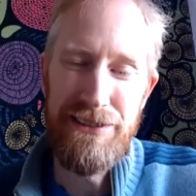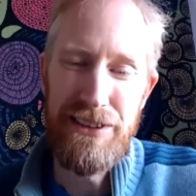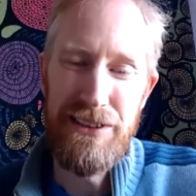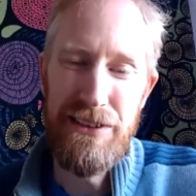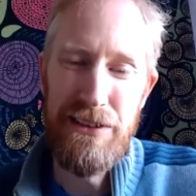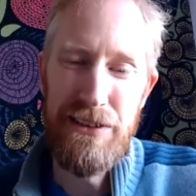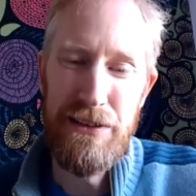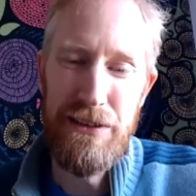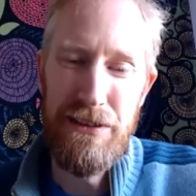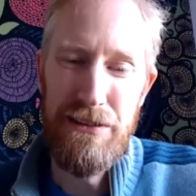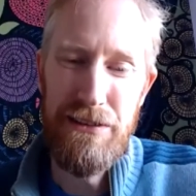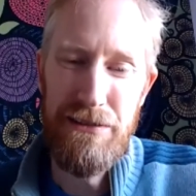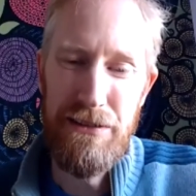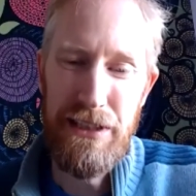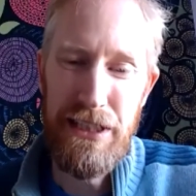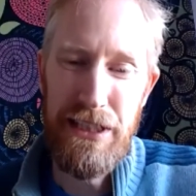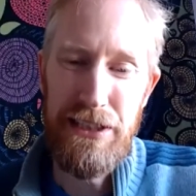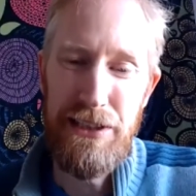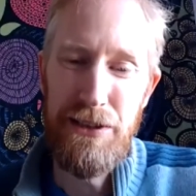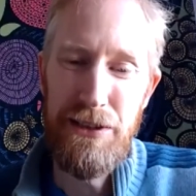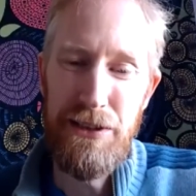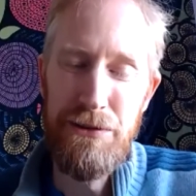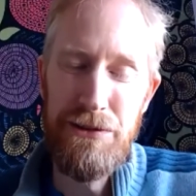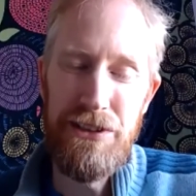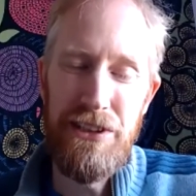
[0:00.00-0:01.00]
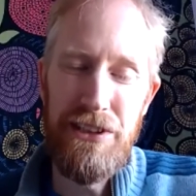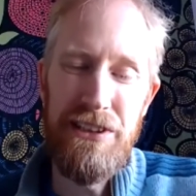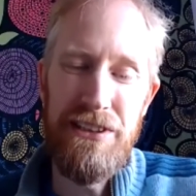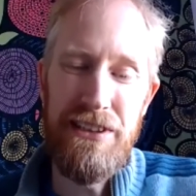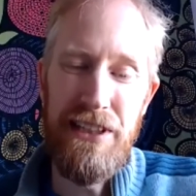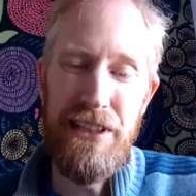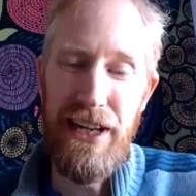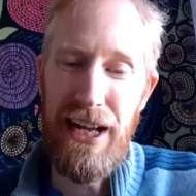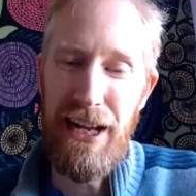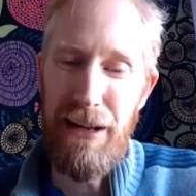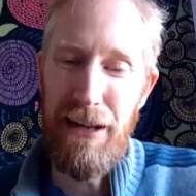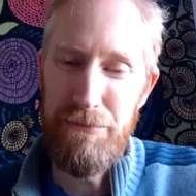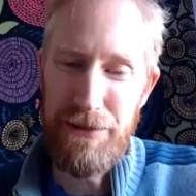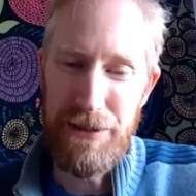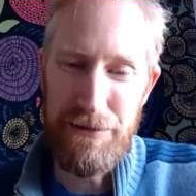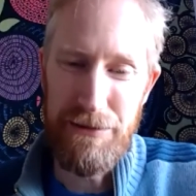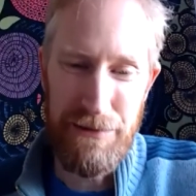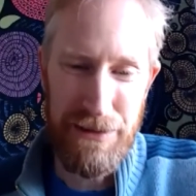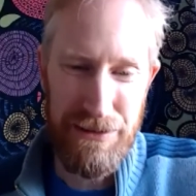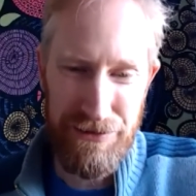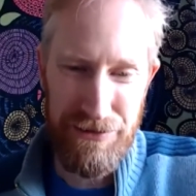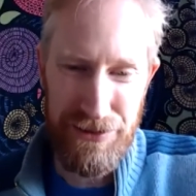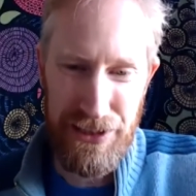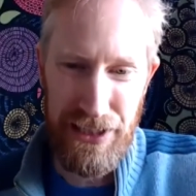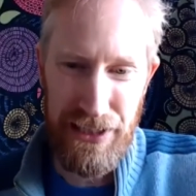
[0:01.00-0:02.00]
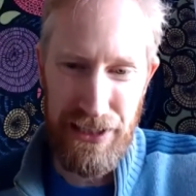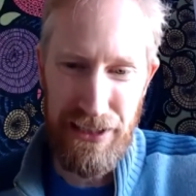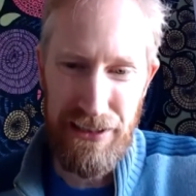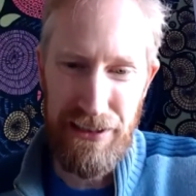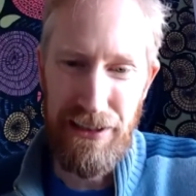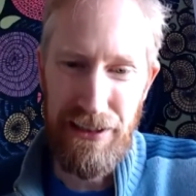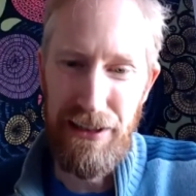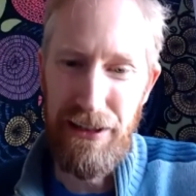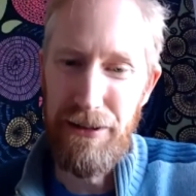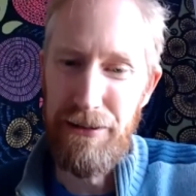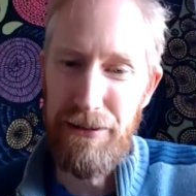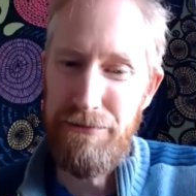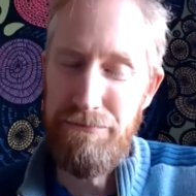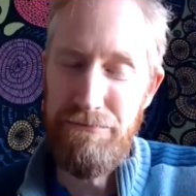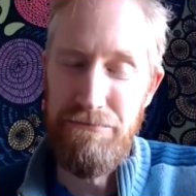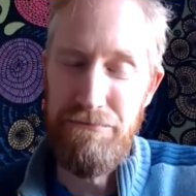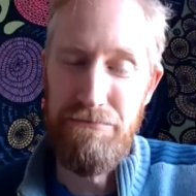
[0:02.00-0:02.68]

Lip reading: to use it and help them if there are